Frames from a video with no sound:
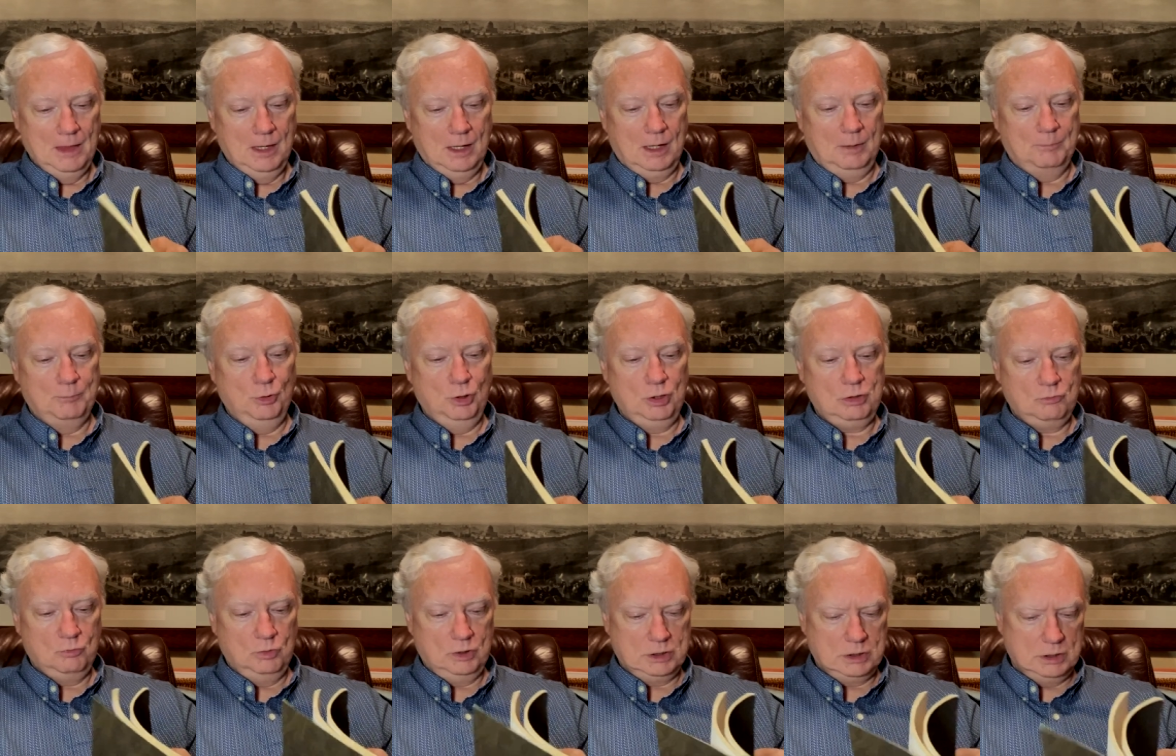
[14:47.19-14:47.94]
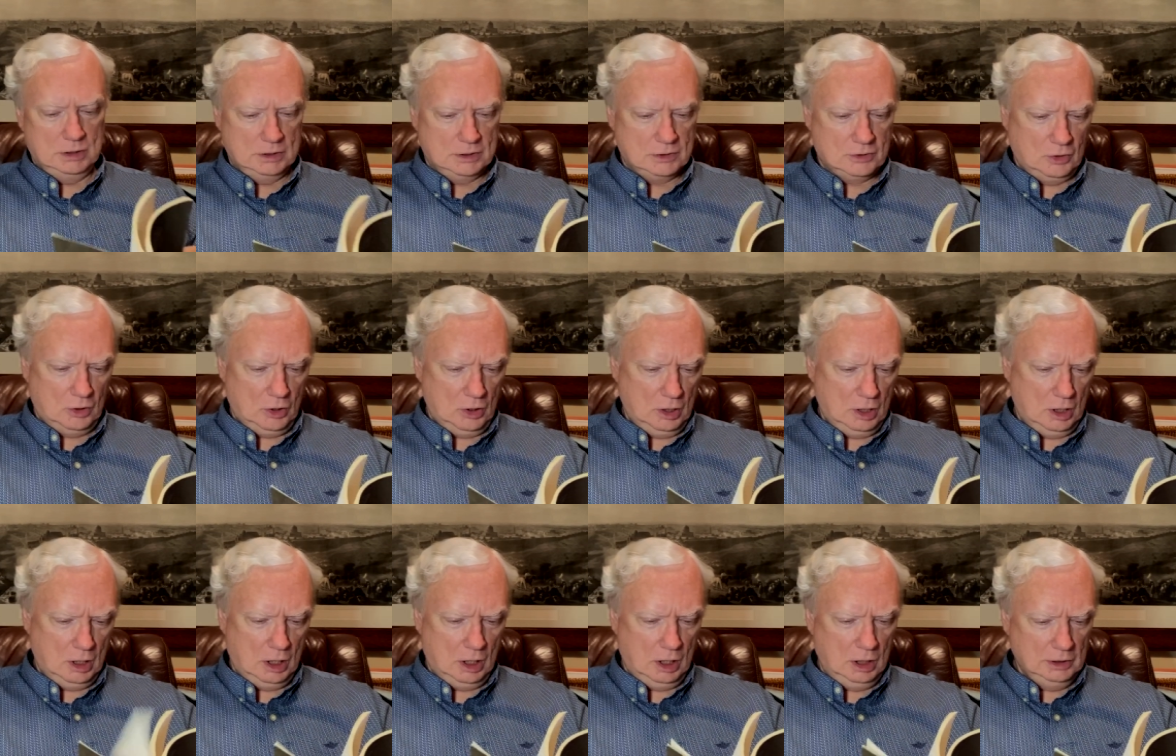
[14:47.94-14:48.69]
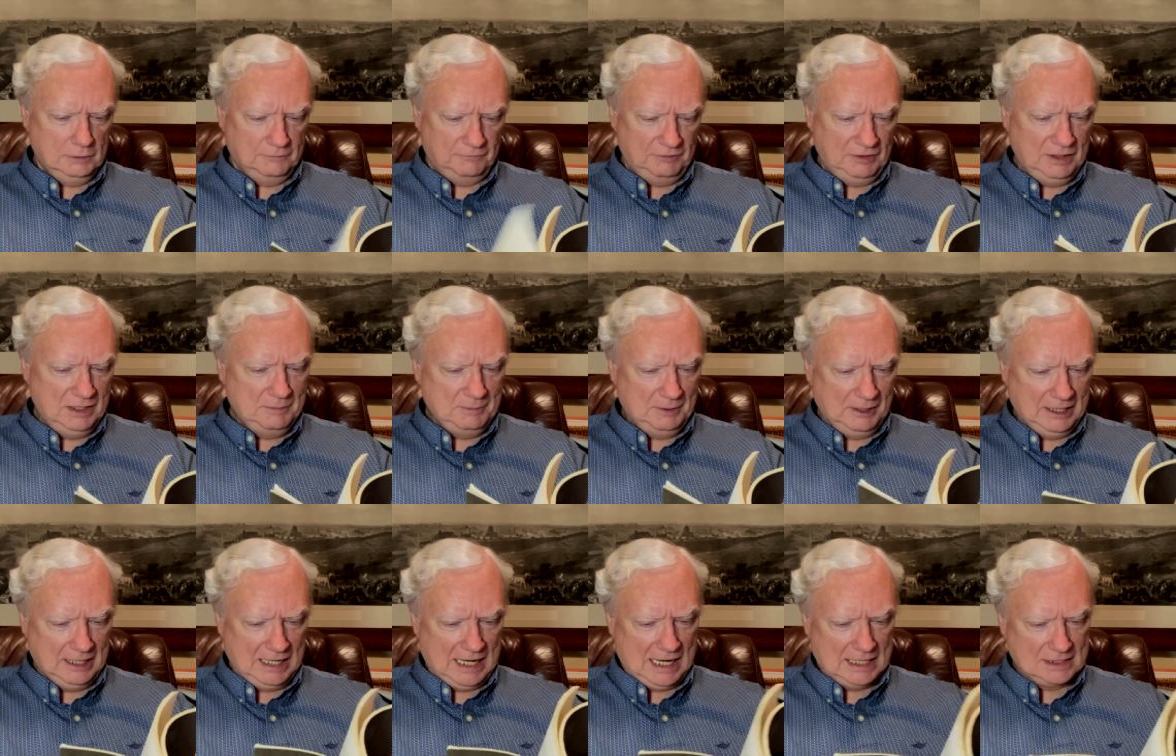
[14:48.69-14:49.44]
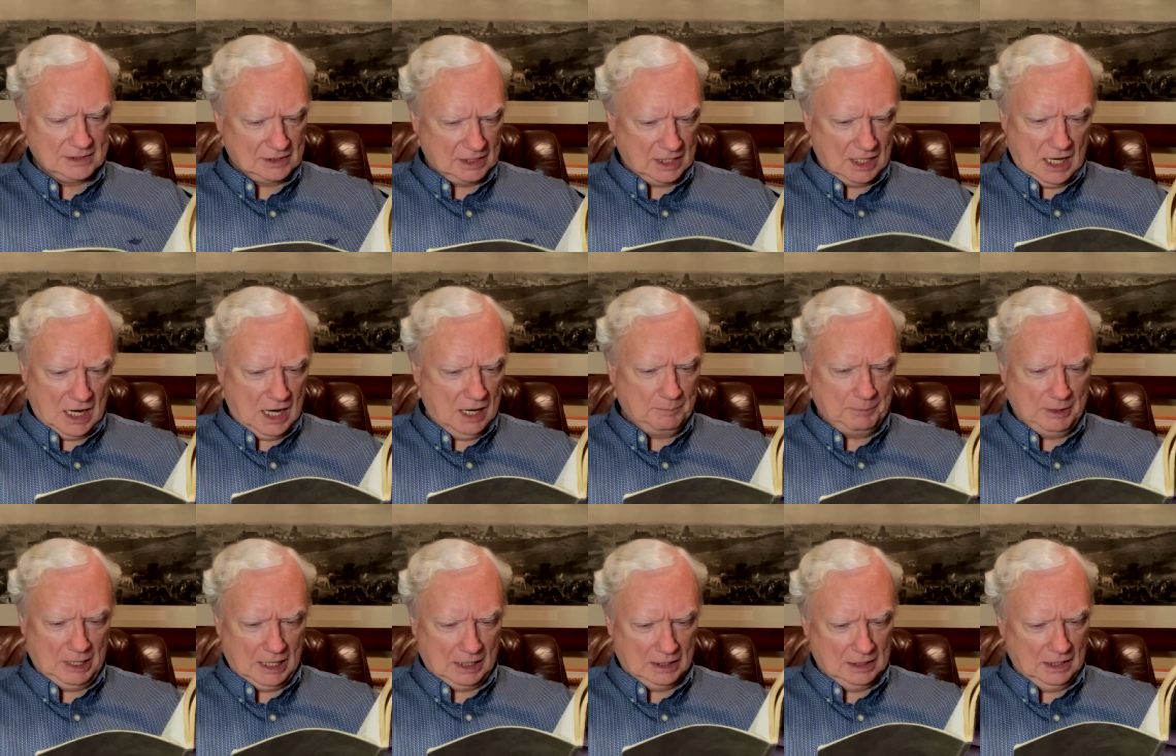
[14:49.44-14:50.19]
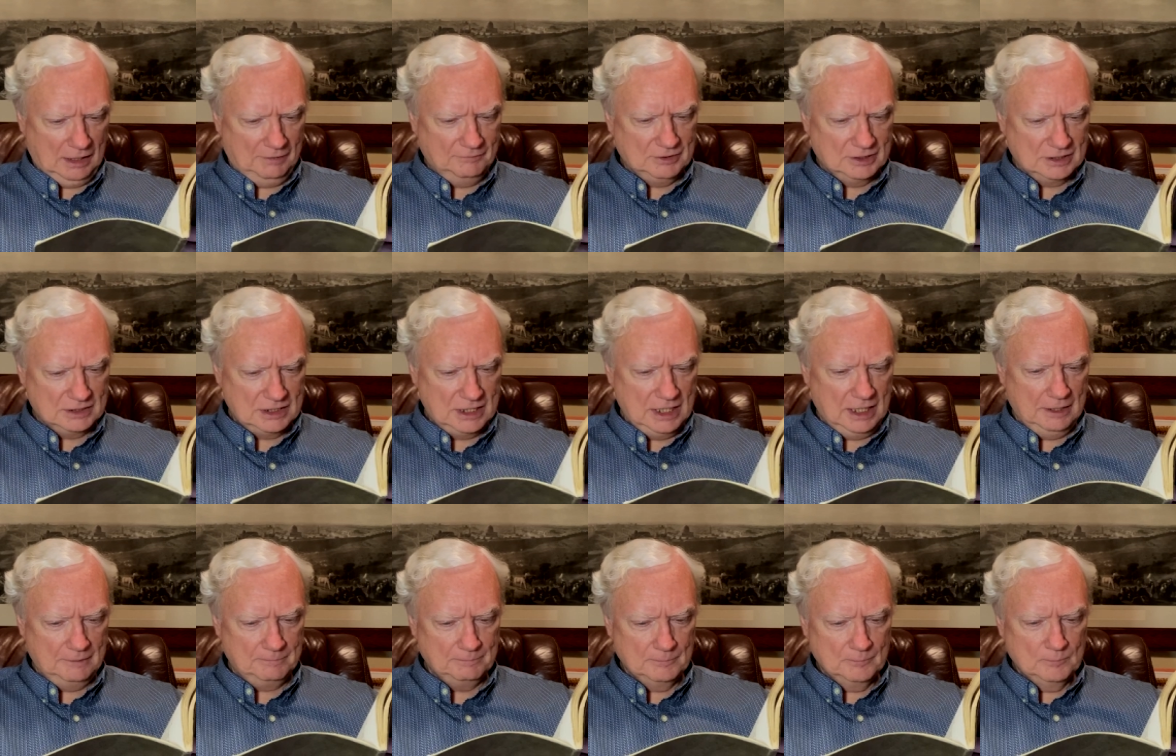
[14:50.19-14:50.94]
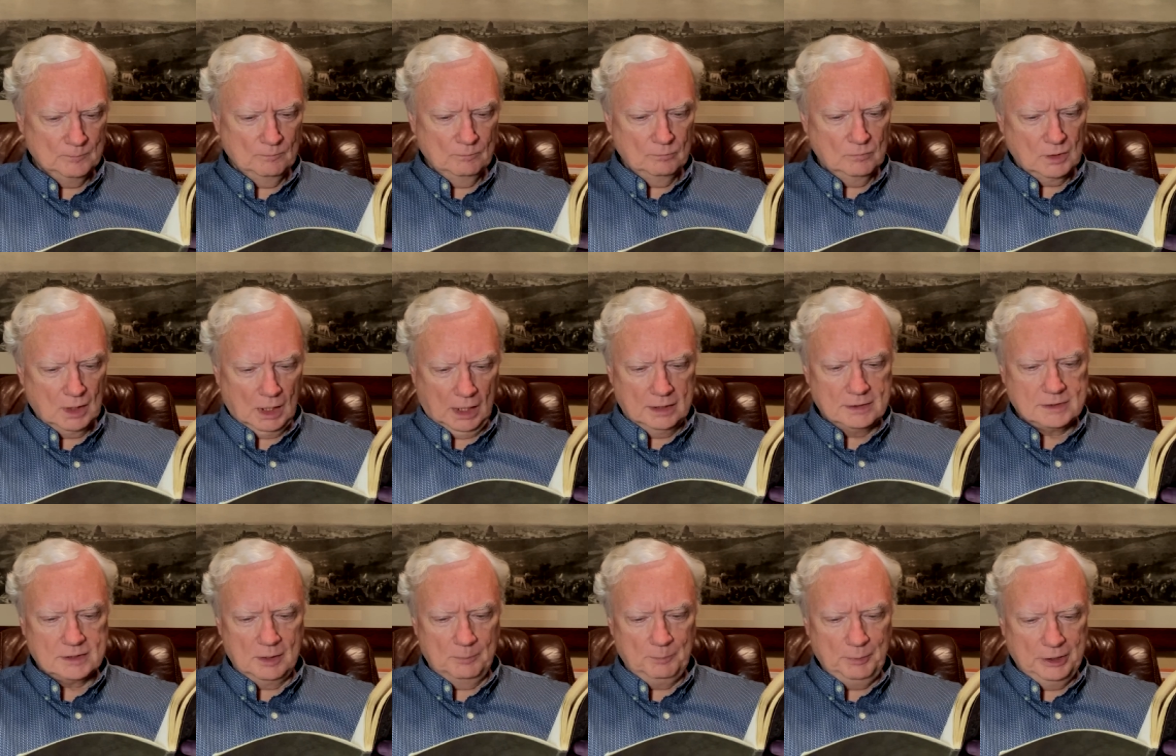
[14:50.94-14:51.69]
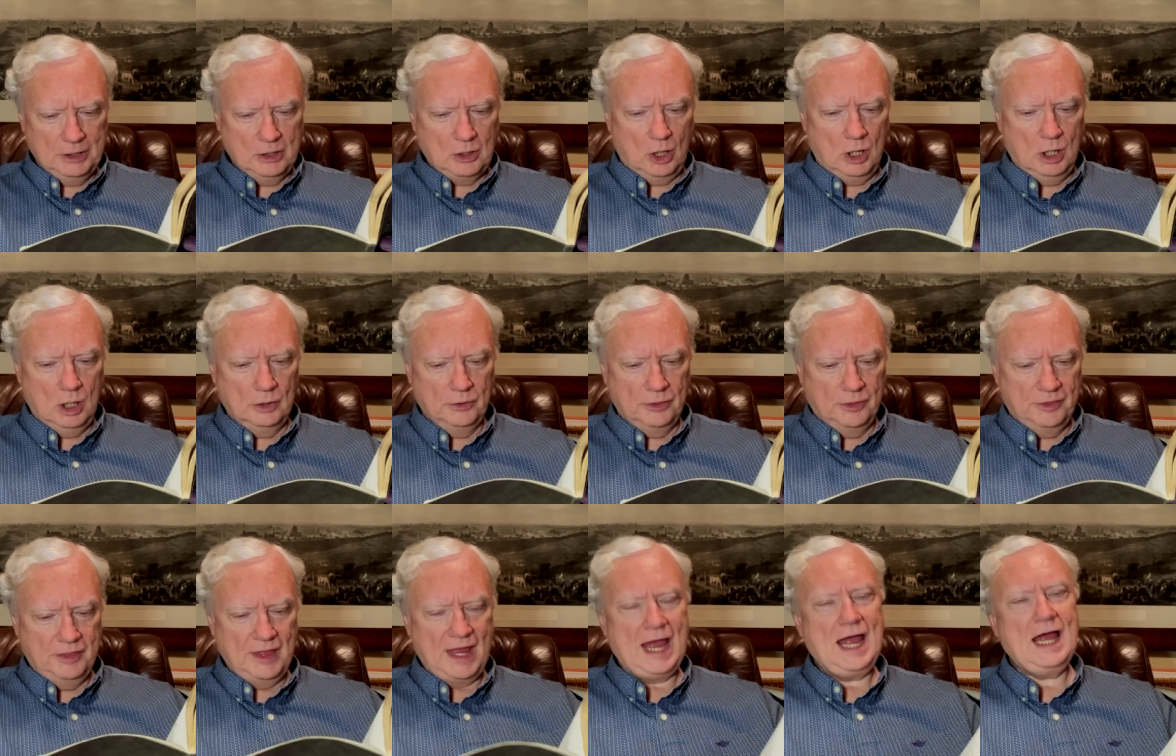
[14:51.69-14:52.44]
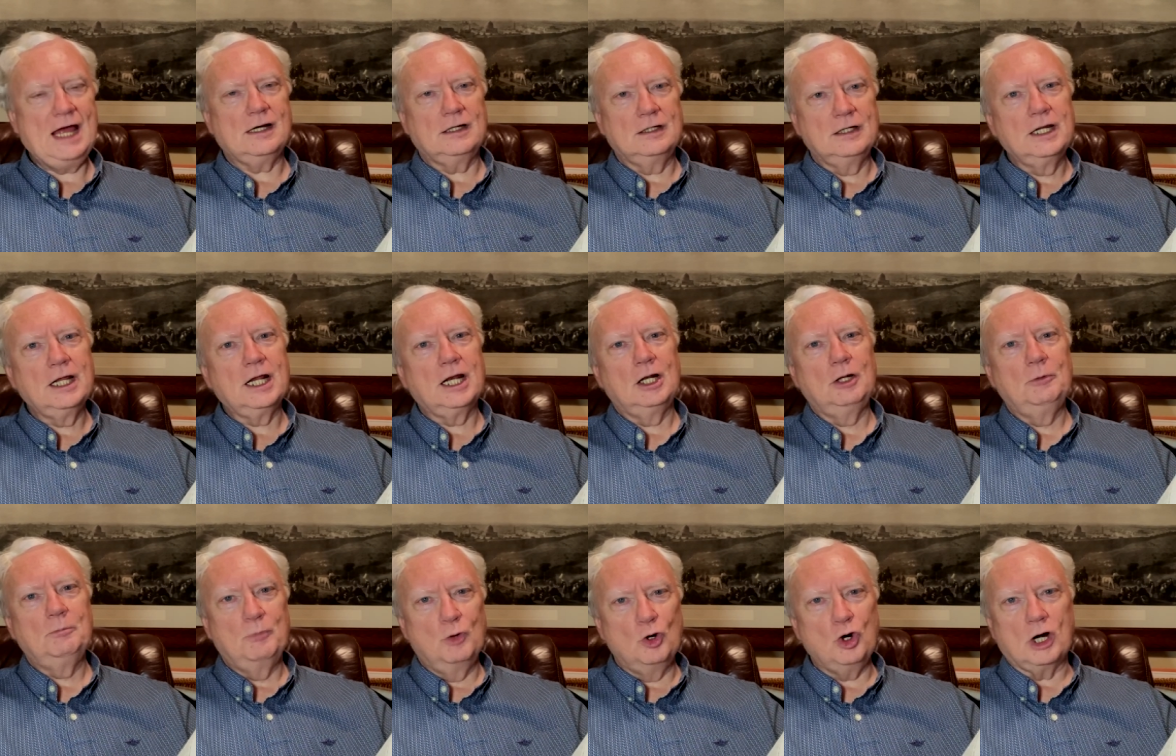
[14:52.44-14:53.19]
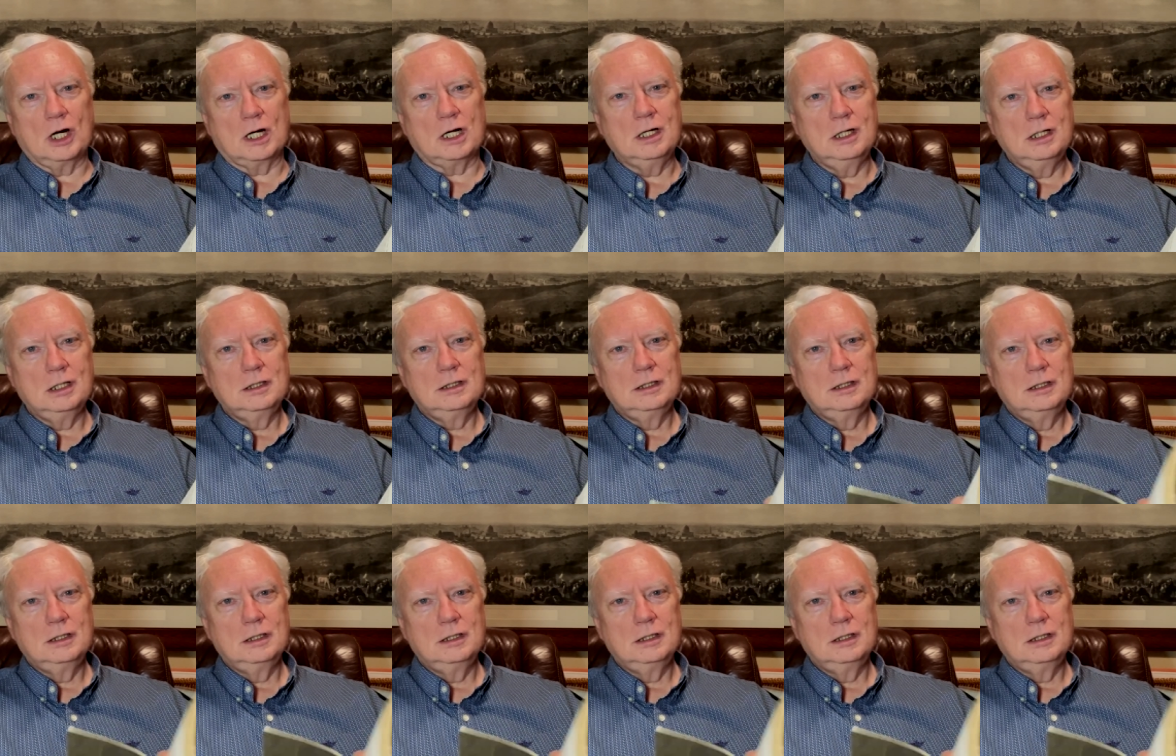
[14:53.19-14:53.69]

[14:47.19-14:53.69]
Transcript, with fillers: a book which is called, if anybody has a copy, I'd love to see it. It's simply called That Little Book